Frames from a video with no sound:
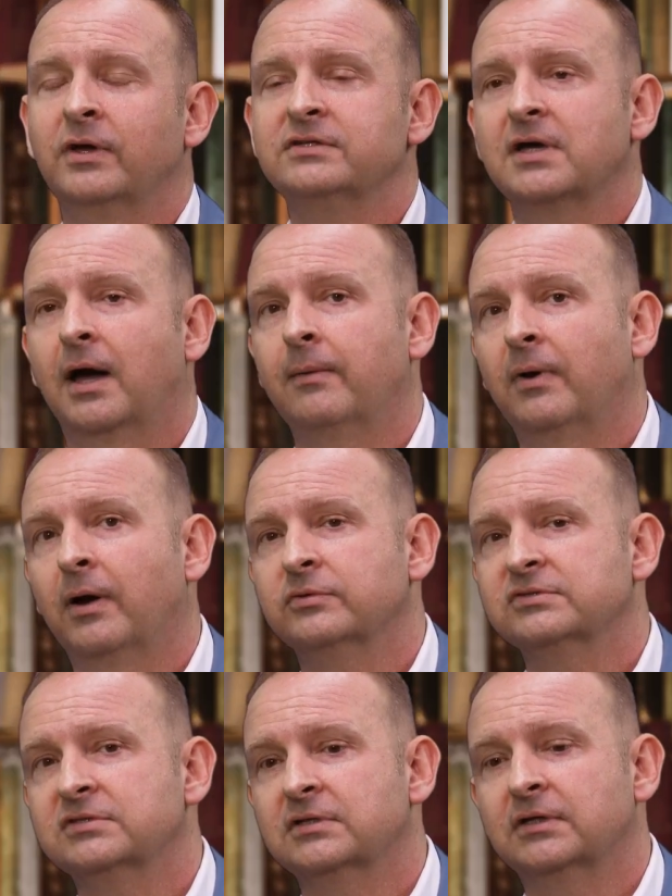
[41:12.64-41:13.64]
one time I
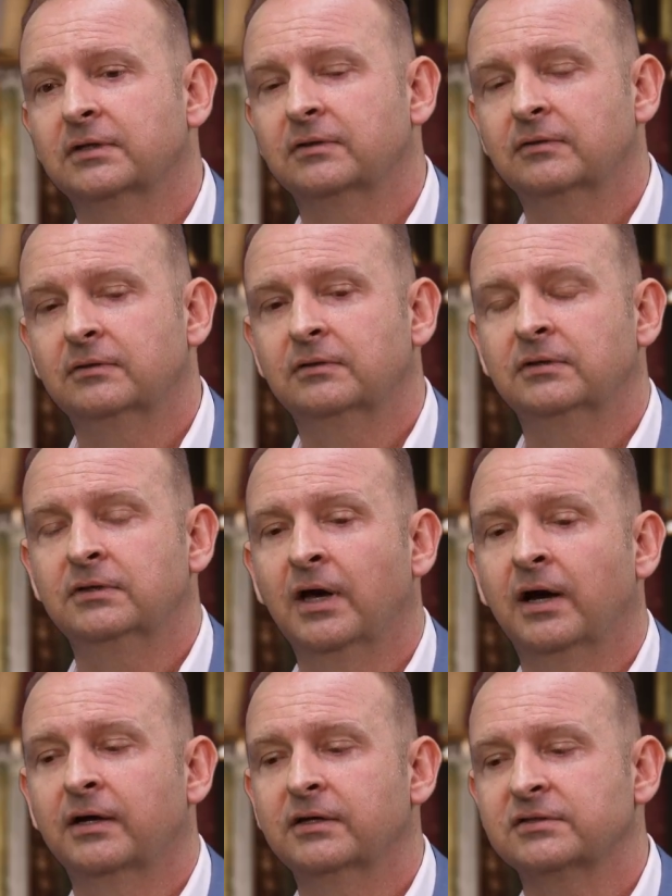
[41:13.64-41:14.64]
was the
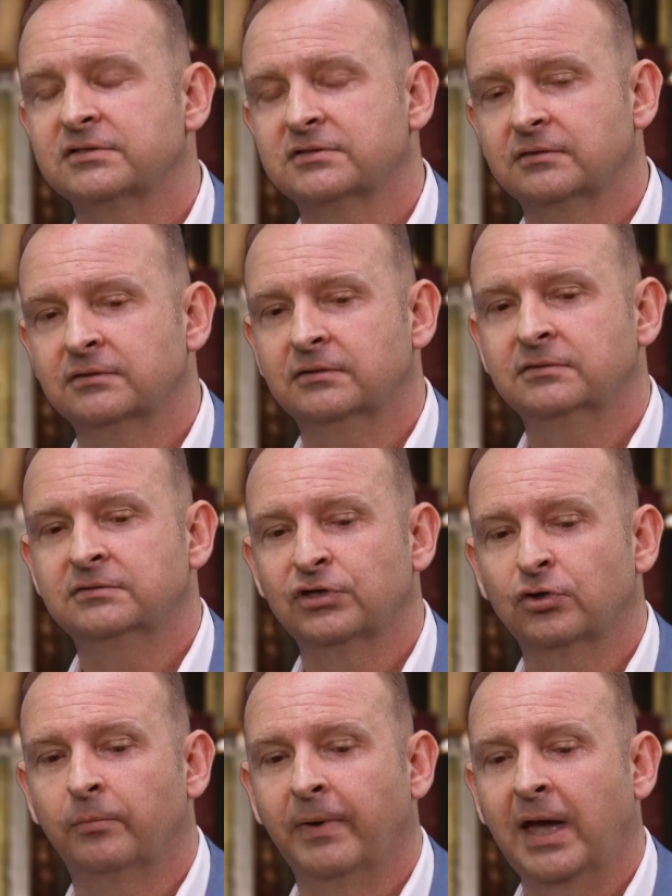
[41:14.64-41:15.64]
youngest
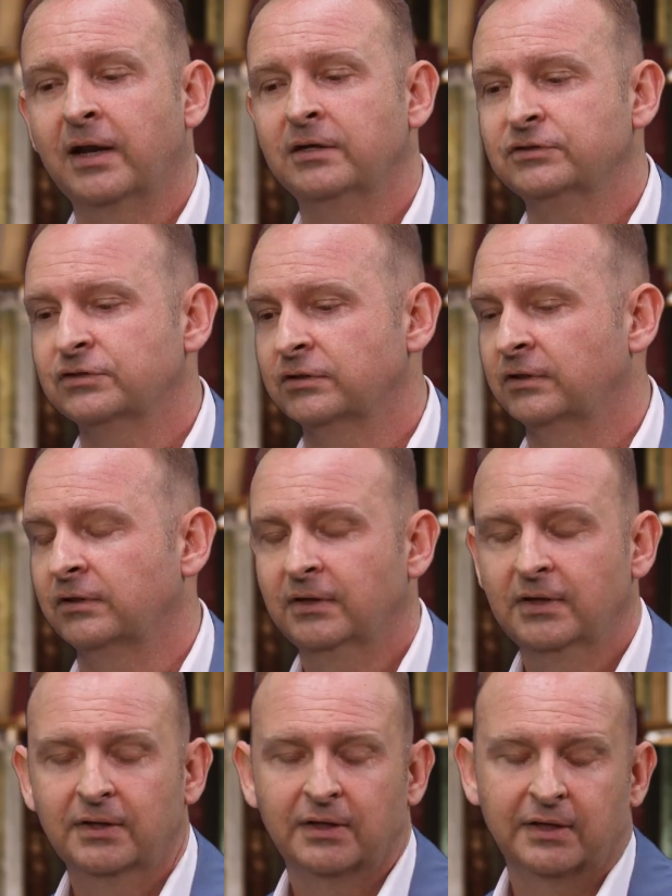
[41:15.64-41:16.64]
general manager
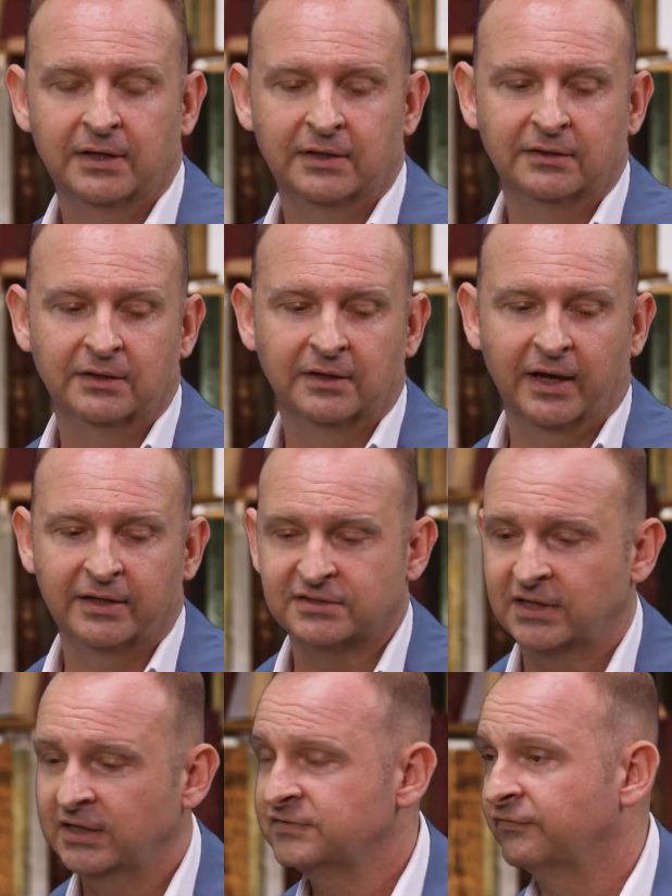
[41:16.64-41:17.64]
in the United
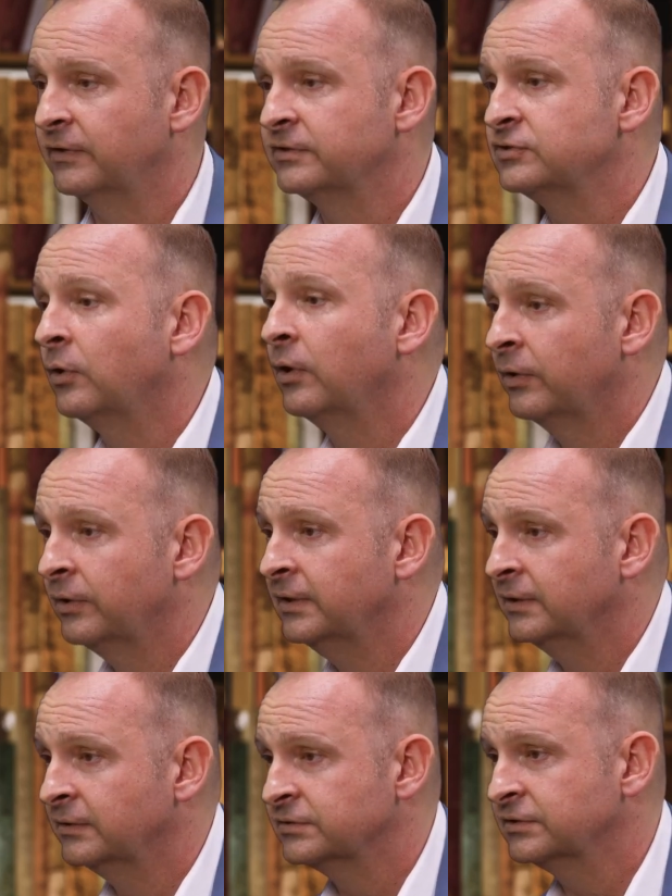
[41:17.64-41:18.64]
States for a Toyota
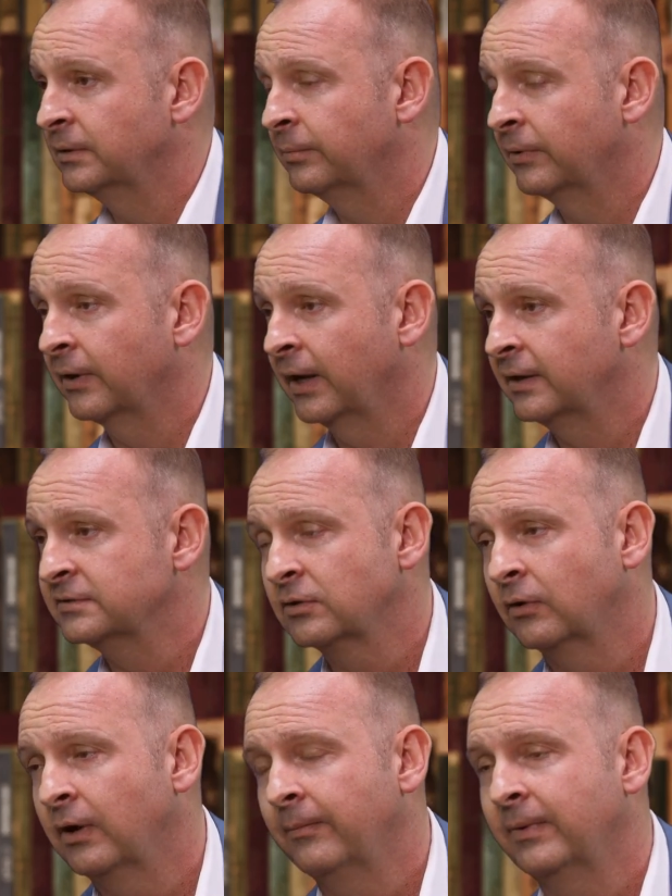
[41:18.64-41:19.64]
dealership. Okay.
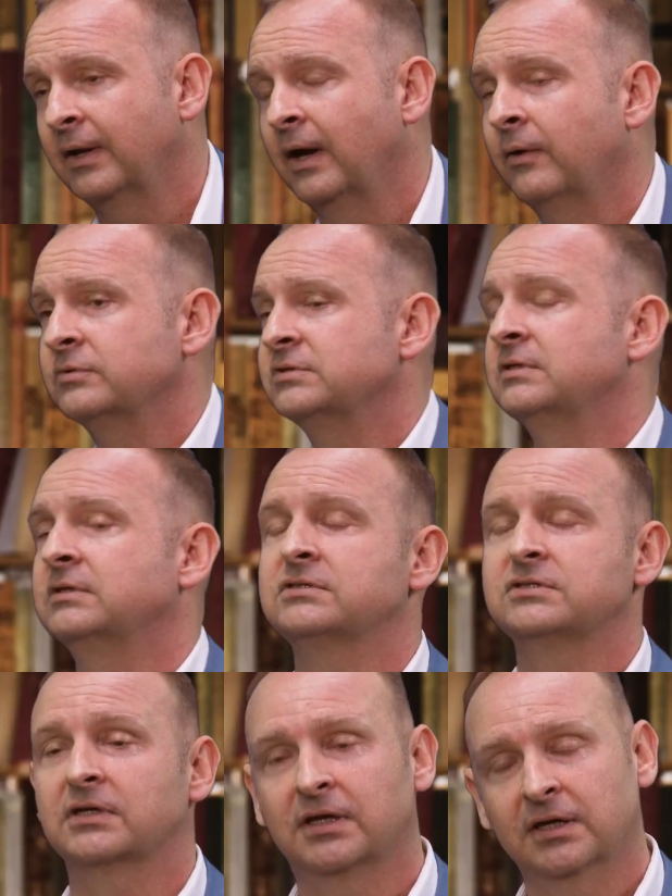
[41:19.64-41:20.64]
So, I mean, I was
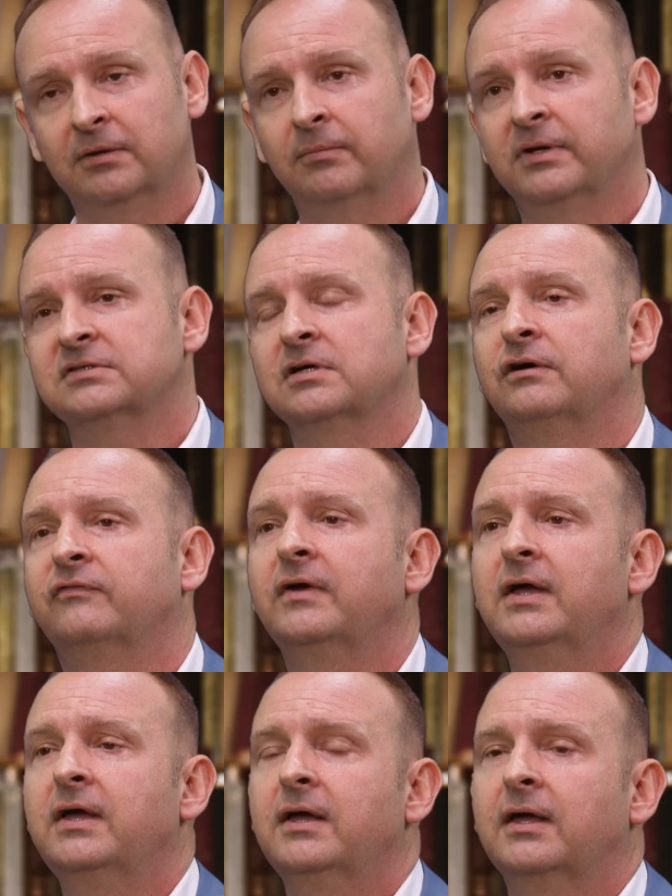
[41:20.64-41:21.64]
just a kid myself.
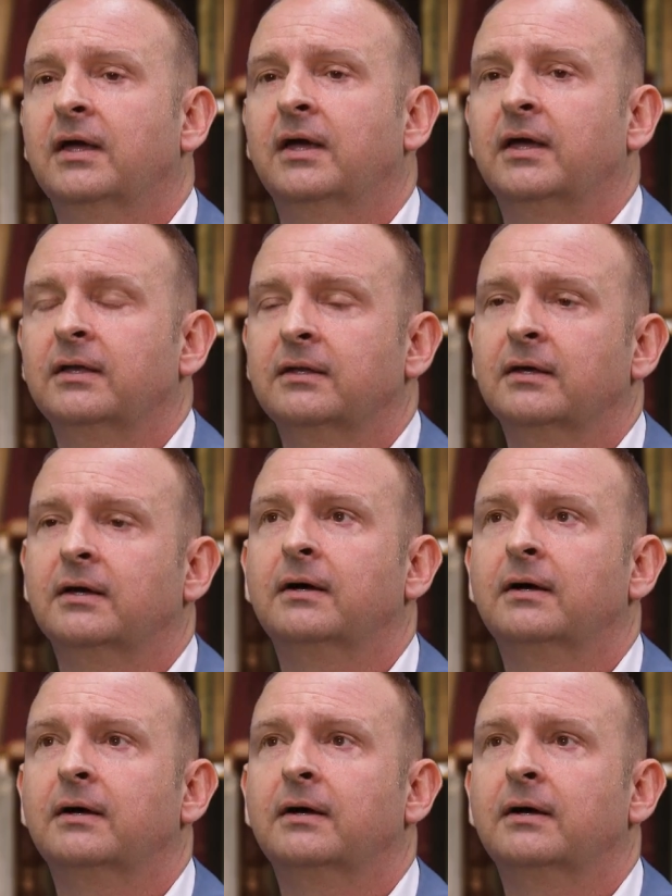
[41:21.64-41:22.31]
And,